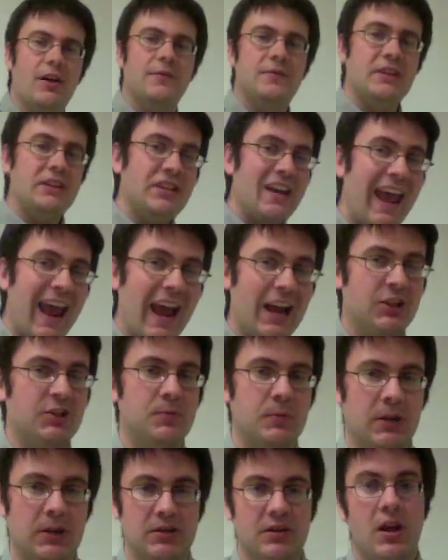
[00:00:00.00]
of
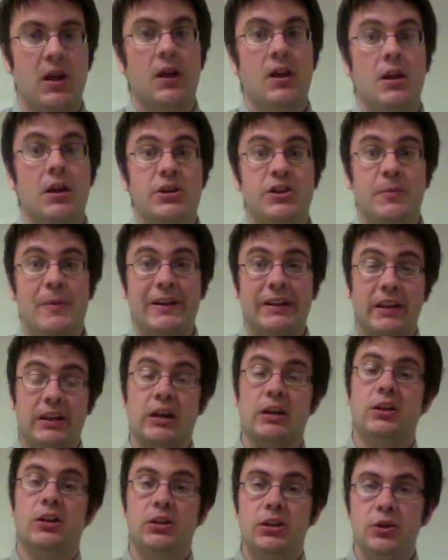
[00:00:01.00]
detachment to make a
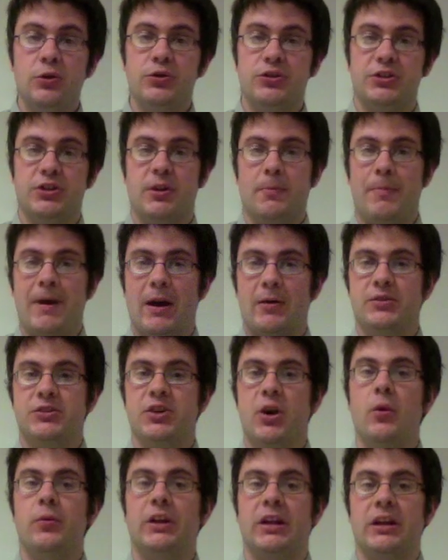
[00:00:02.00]
conclusion about
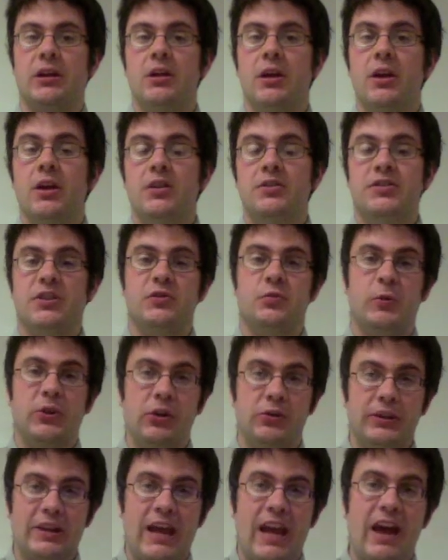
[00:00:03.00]
Tony, since we
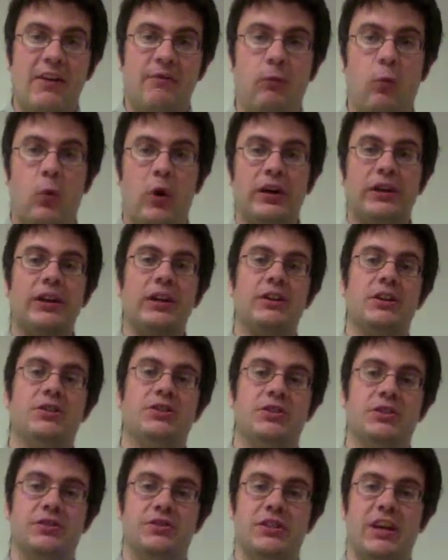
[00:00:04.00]
only have one
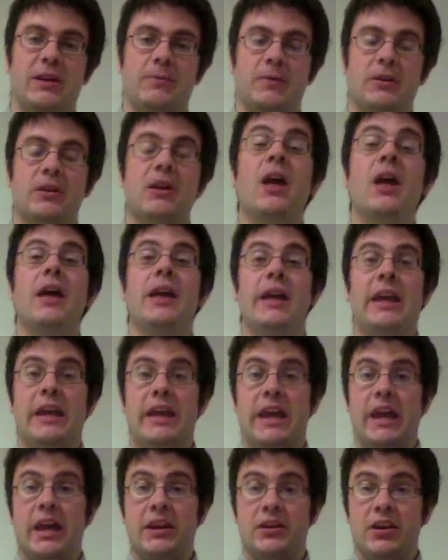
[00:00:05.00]
conditional statement
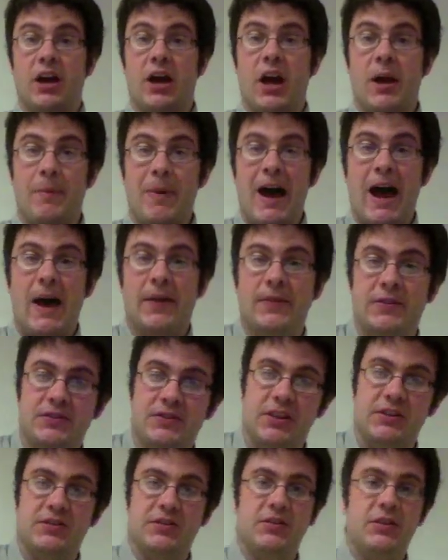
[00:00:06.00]
and a
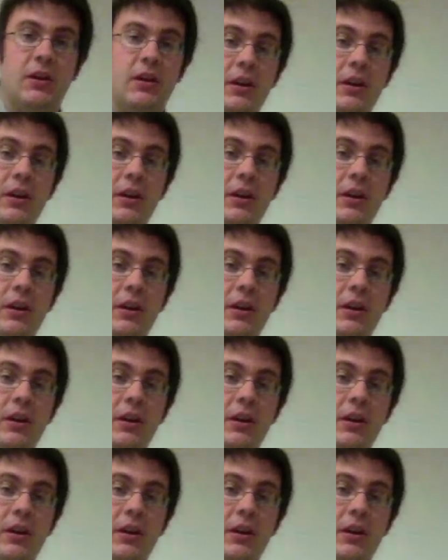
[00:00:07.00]
hypothesis.